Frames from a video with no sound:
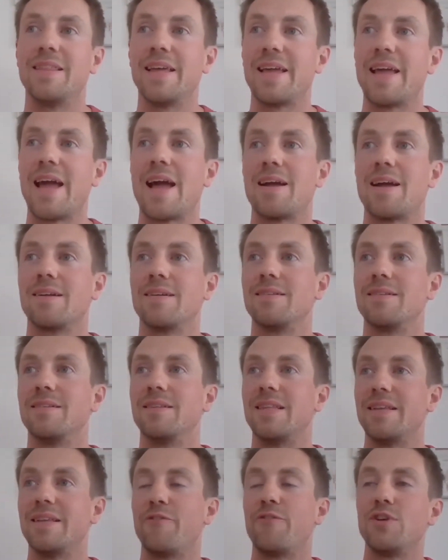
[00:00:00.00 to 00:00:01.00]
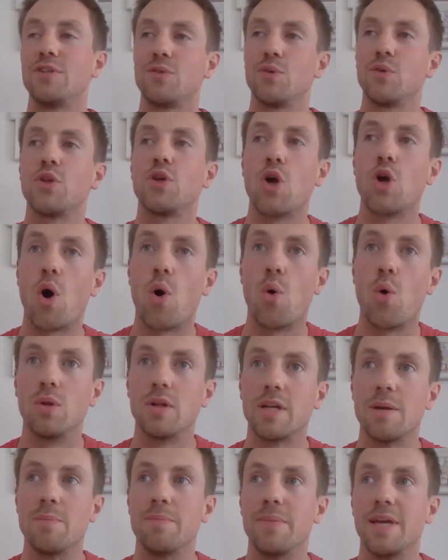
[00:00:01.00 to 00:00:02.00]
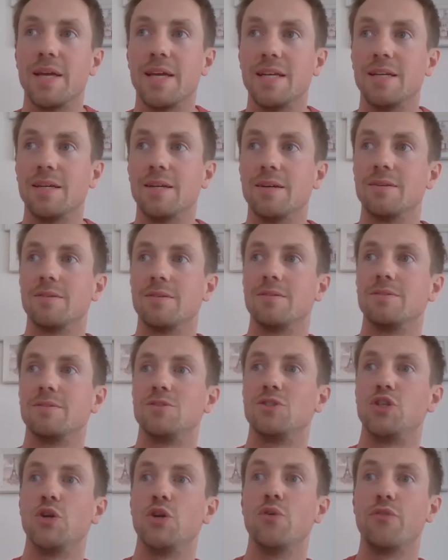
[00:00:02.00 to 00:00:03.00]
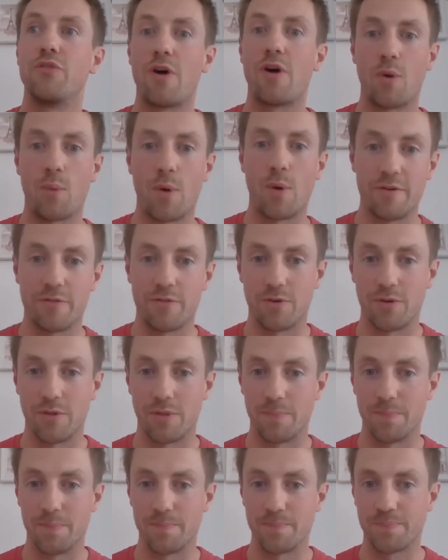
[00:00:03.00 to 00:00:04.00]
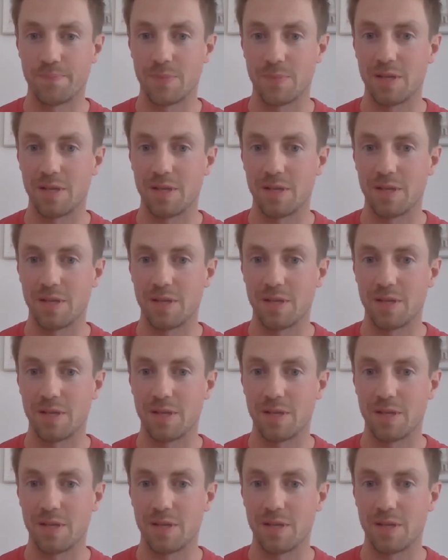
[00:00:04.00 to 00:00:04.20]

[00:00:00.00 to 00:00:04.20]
get, first of all, the goal can be too far away for them.